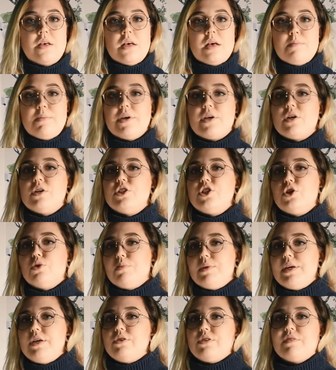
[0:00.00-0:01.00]
Because you'll be
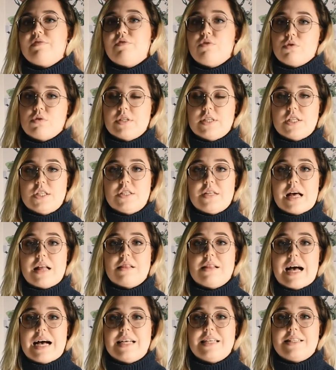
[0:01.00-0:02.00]
using foliage that
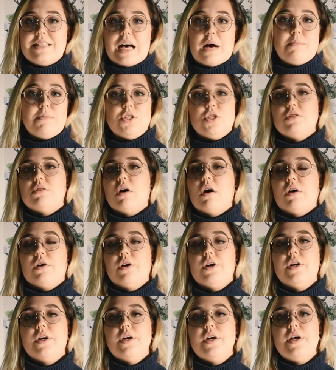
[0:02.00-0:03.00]
lasts that much
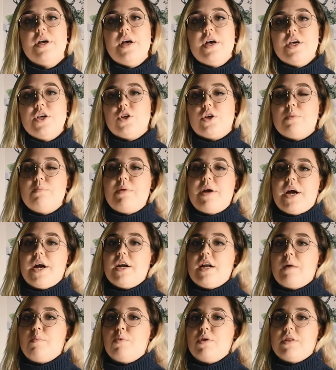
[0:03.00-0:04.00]
longer, you can pair it
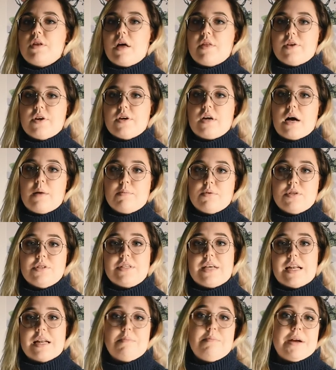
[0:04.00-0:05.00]
up with other couples
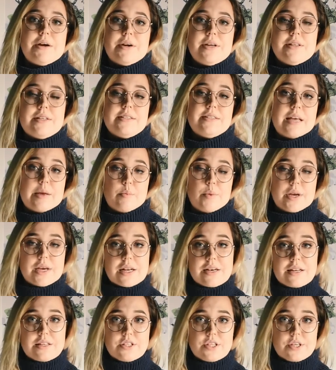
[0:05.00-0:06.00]
getting married the same
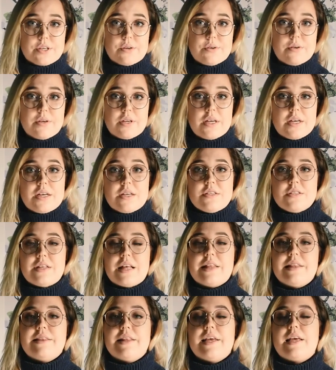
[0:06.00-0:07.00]
weekend as you so
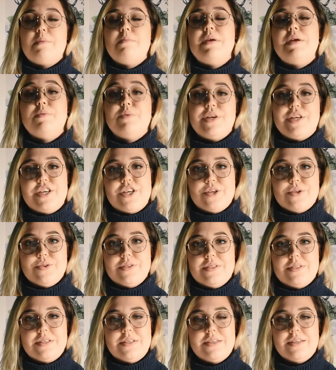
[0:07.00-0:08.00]
that they can be
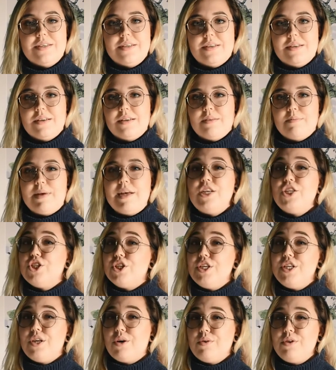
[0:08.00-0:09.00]
reused. Make sure
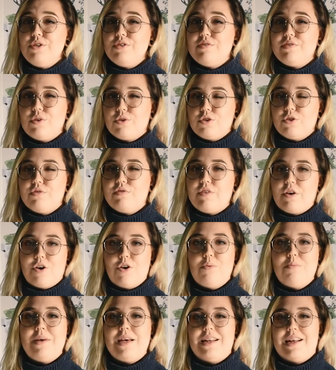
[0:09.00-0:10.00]
you don't use floral
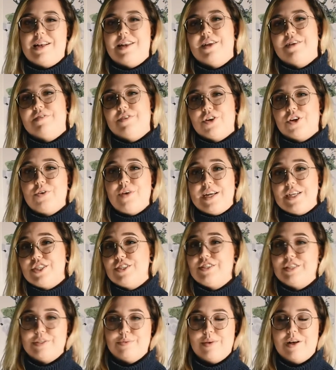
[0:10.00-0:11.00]
foam in any of your creations
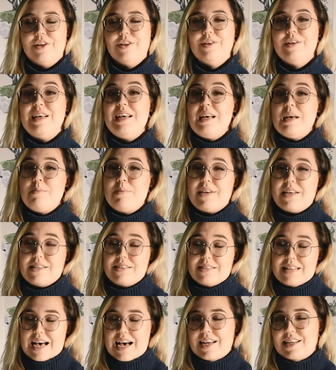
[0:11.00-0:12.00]
as well, because
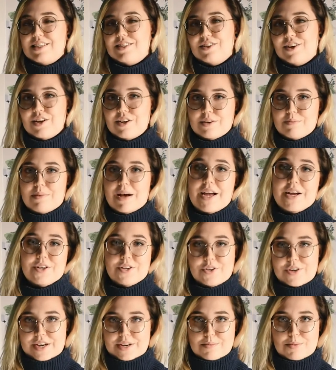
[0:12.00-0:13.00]
that is
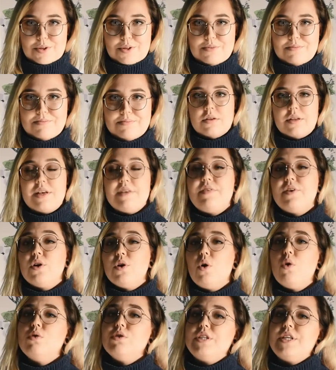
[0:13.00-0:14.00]
non-biodegradable. If you're
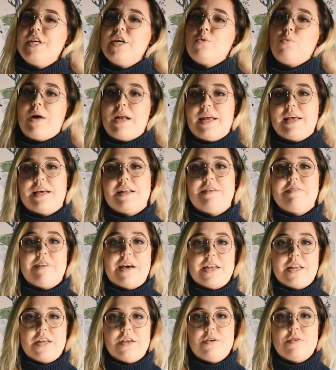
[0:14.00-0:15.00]
holding your wedding at a
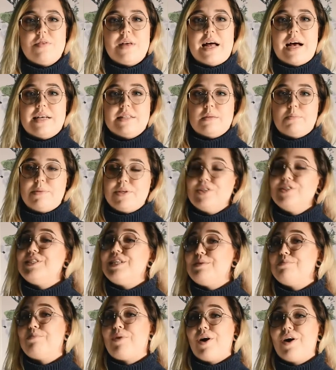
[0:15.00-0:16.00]
venue that has a
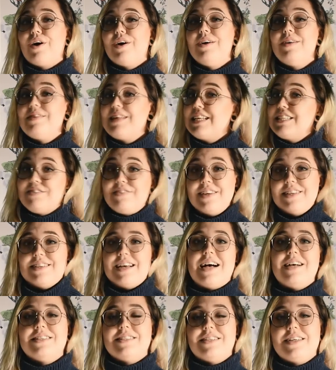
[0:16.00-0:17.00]
built-in bar, that's
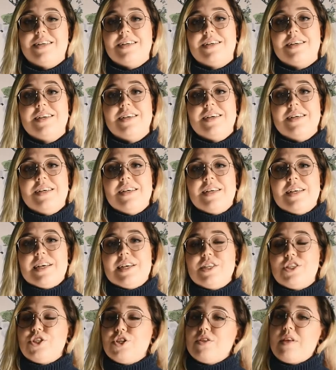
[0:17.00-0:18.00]
fantastic.
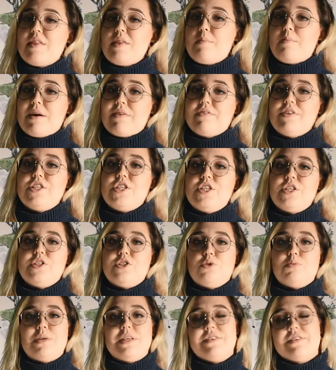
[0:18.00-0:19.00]
Ensure that the beverages
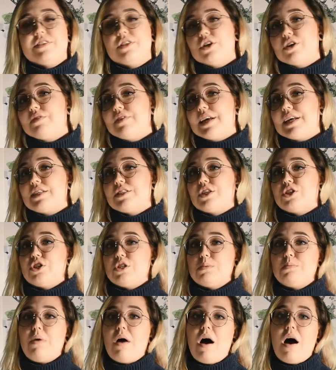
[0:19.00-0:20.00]
you'll be serving, such
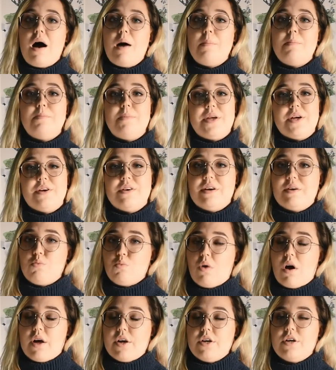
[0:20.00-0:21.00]
as pop, beer, and
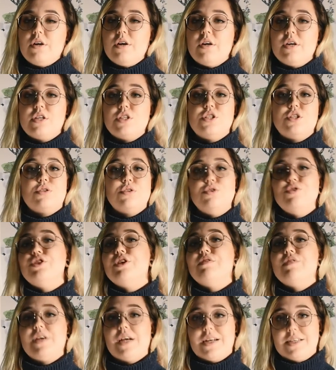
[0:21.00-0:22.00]
water, are
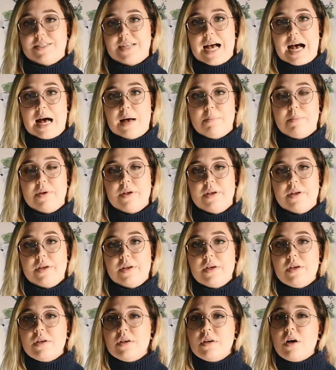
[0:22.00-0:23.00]
exclusively on tap.
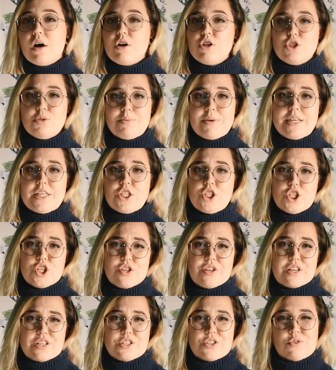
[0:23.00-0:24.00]
Also make sure
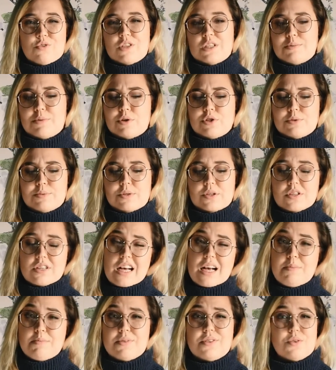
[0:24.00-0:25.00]
there's no disposable
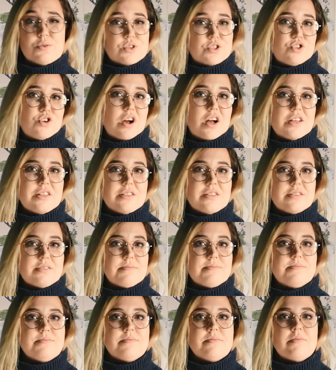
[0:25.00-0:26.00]
cups or straws.
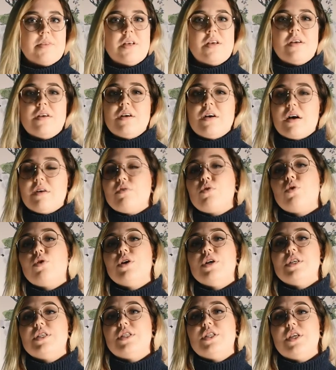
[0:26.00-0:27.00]
Of
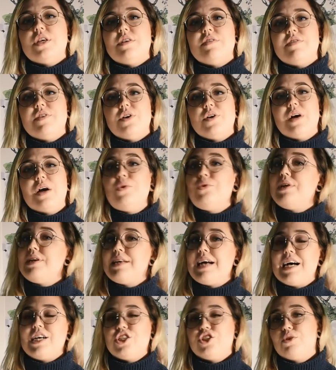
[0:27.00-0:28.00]
course, if you're out in a
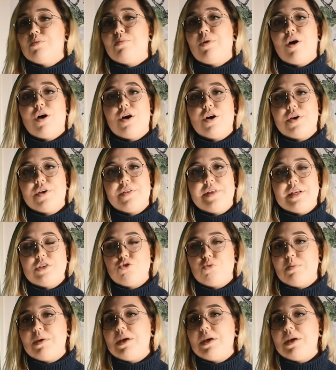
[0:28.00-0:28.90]
national park, things will